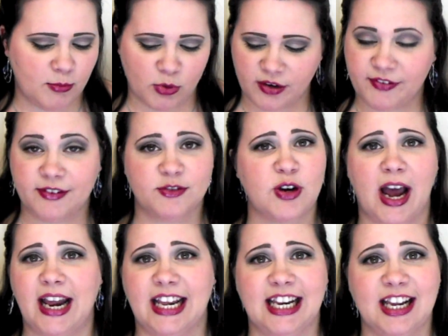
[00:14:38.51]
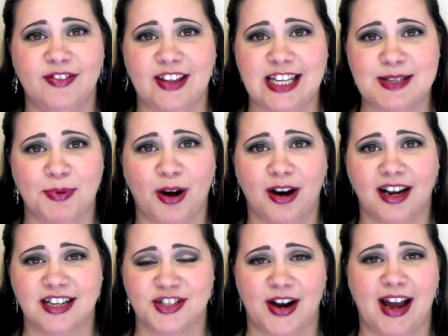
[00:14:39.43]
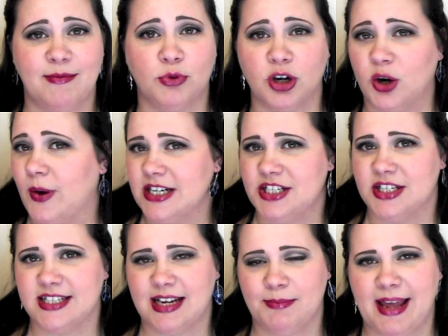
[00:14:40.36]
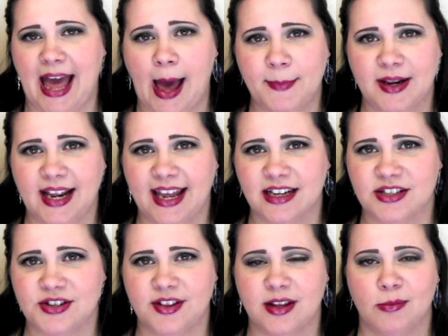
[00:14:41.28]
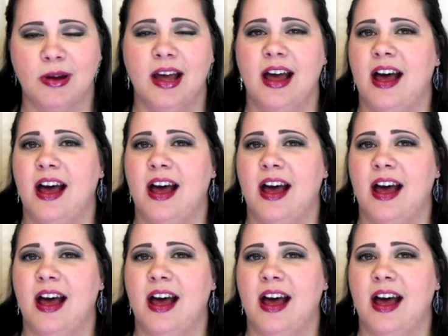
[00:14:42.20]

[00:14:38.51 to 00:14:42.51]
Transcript: or if you've tried any of these products or have more questions, I'd be happy to answer them.